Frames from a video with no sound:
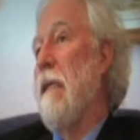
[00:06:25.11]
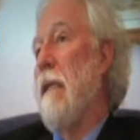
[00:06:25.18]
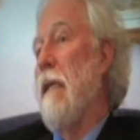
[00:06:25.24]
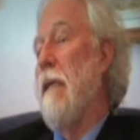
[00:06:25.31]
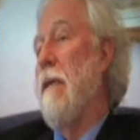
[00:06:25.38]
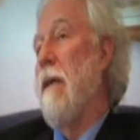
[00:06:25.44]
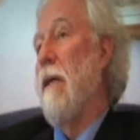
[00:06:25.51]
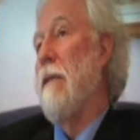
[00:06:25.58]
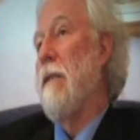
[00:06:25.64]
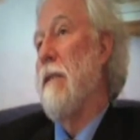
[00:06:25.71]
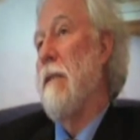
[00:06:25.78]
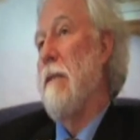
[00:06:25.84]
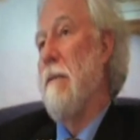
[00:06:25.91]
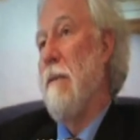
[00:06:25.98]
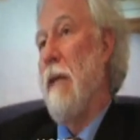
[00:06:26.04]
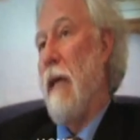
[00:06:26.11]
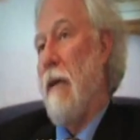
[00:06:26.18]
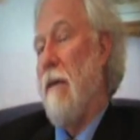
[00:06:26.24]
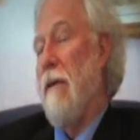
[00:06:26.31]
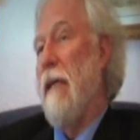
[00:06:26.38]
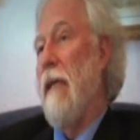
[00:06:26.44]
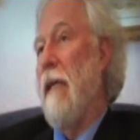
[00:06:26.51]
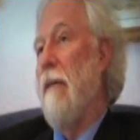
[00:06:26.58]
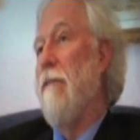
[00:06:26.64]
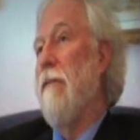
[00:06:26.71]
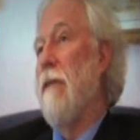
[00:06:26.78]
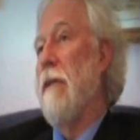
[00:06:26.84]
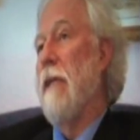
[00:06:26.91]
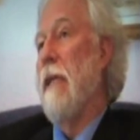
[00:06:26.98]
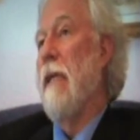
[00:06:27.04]
that causes not only
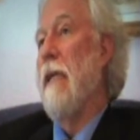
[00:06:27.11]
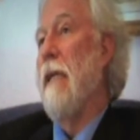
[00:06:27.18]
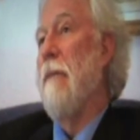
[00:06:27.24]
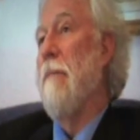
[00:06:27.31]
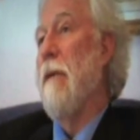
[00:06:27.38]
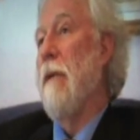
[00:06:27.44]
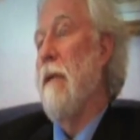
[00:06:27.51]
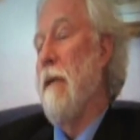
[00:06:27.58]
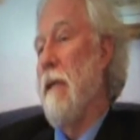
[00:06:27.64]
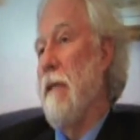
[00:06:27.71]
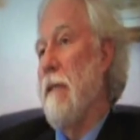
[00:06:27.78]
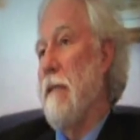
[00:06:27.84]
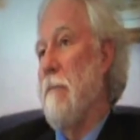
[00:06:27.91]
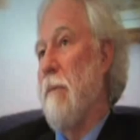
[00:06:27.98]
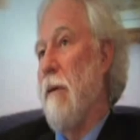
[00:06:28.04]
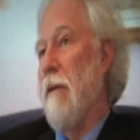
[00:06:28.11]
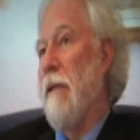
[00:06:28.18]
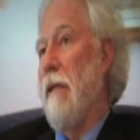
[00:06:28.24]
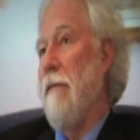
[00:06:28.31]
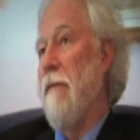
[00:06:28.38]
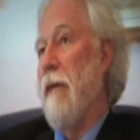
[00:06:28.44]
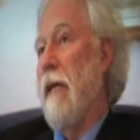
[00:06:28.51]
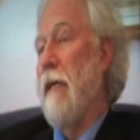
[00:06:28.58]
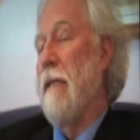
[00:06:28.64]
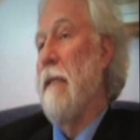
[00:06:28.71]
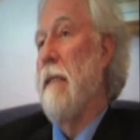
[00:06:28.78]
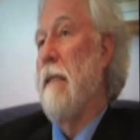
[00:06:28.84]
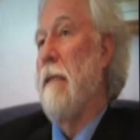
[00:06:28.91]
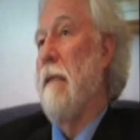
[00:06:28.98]
infertility, but it causes birth defects.